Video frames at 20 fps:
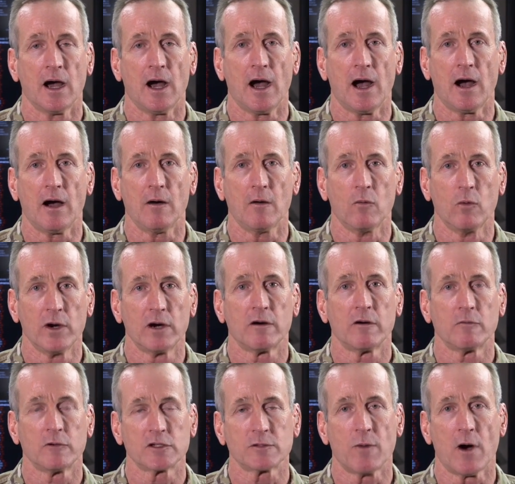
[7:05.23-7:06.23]
Uh, we're
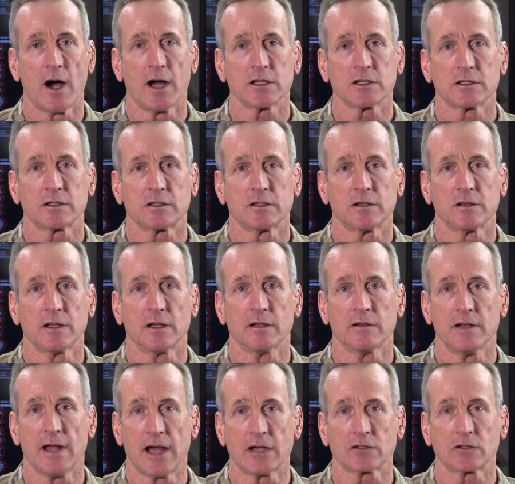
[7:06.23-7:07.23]
in response to
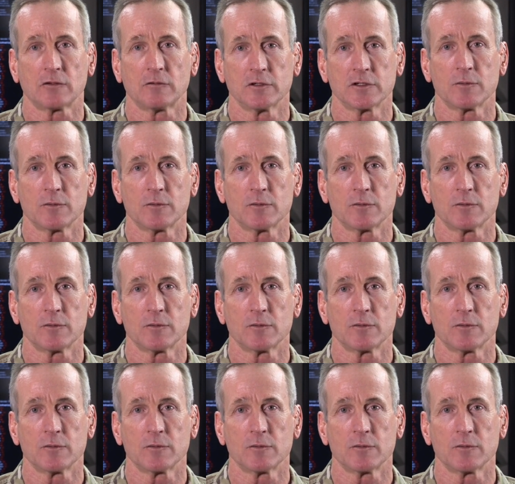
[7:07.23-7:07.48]
the National